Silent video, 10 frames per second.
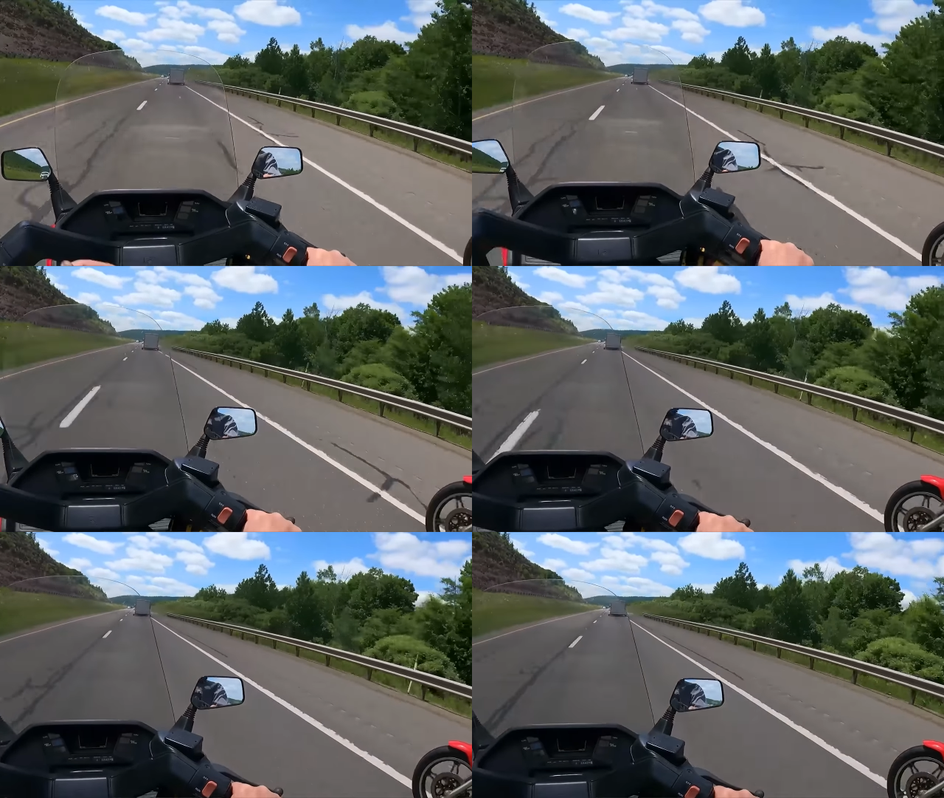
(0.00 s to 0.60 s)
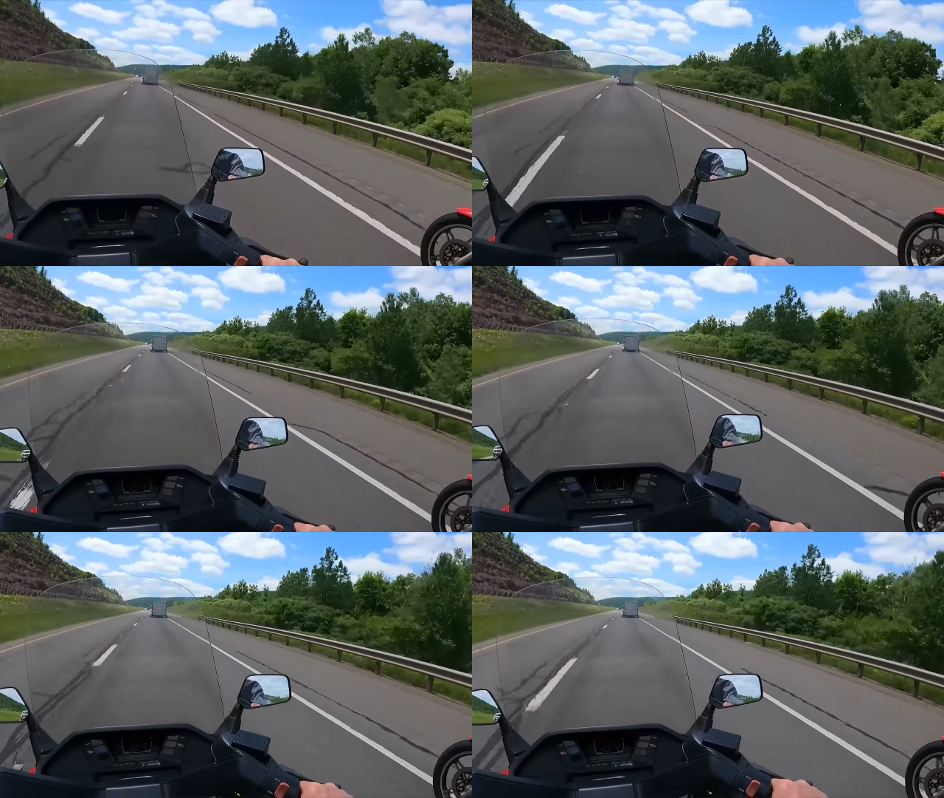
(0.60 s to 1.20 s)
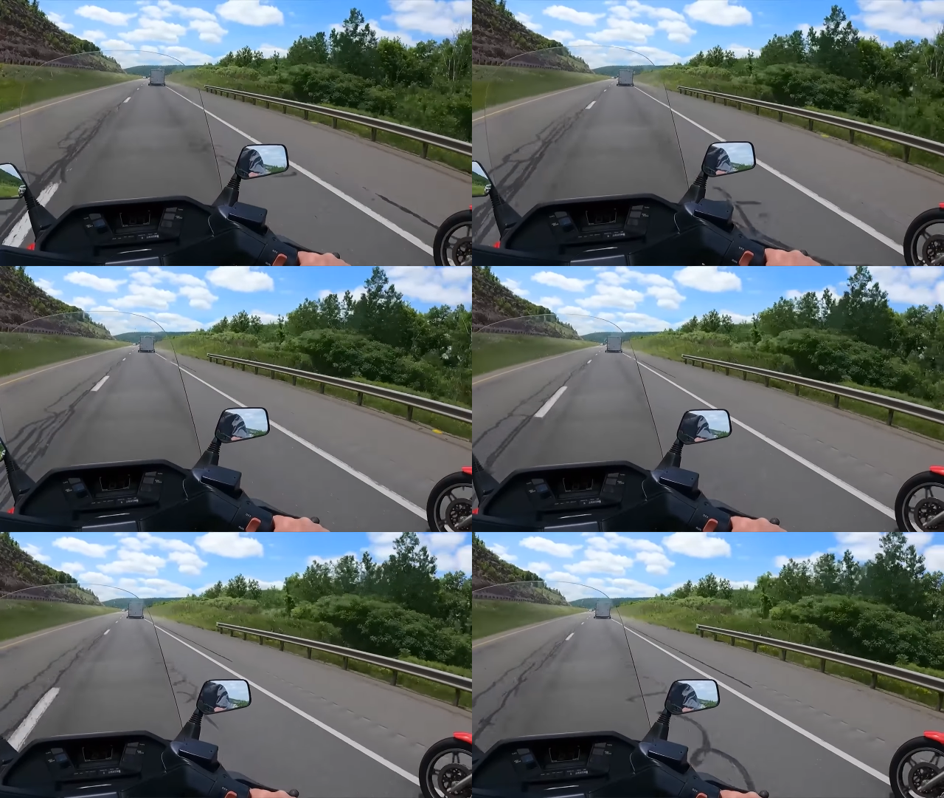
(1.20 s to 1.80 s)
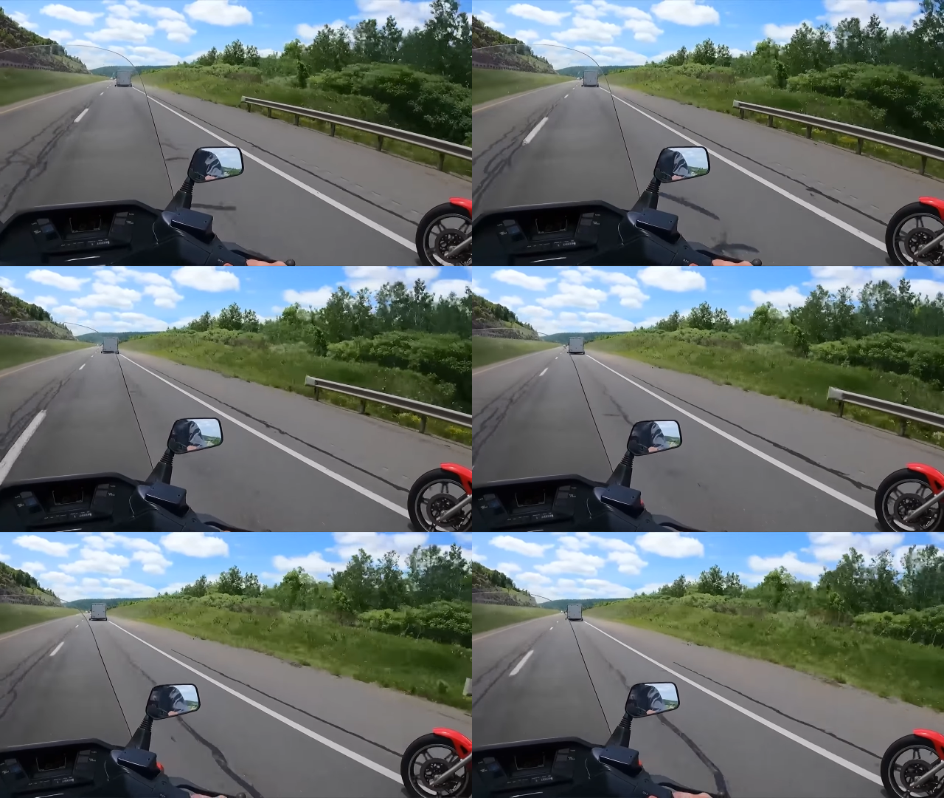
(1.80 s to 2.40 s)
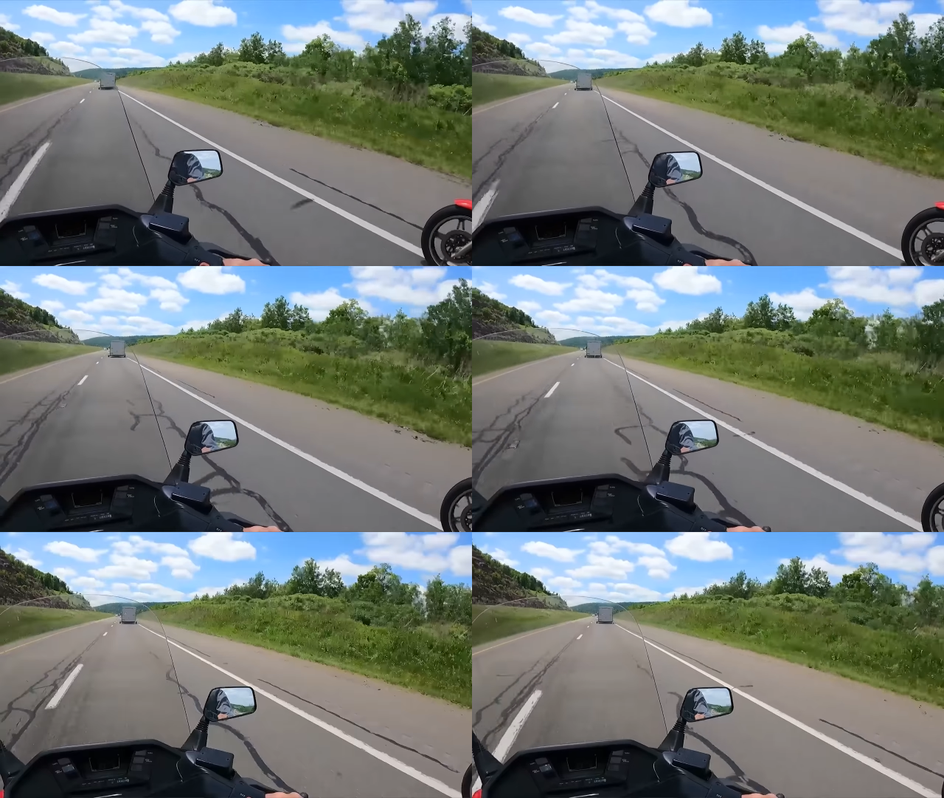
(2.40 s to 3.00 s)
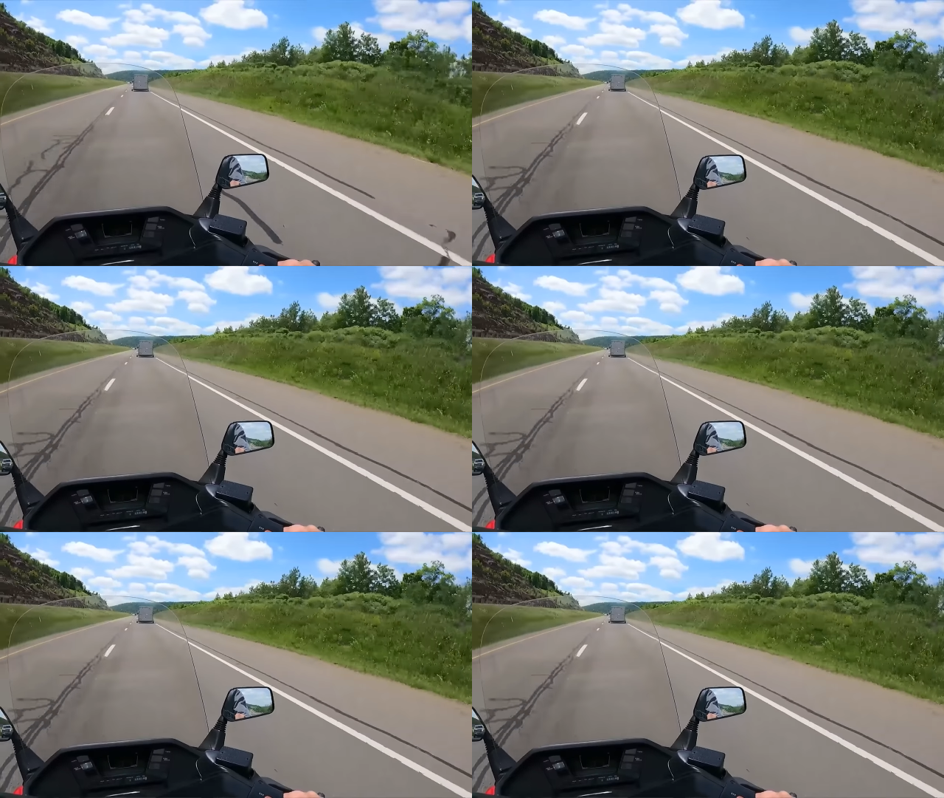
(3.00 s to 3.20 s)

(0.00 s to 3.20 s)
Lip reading: (no speaker visible)